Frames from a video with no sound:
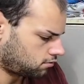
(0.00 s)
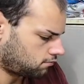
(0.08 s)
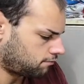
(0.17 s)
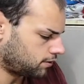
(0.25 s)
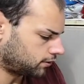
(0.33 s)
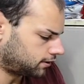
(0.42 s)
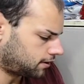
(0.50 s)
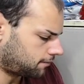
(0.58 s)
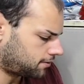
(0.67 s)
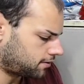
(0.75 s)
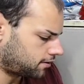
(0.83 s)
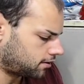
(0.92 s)
Building up
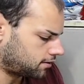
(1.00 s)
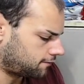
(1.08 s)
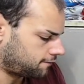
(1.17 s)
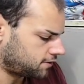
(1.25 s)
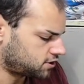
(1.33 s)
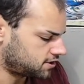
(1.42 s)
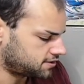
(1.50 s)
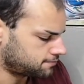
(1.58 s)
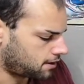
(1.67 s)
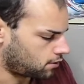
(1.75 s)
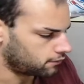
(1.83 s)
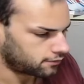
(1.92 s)
the fishy's
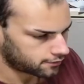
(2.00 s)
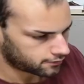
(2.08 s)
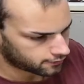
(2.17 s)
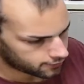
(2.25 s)
mouth.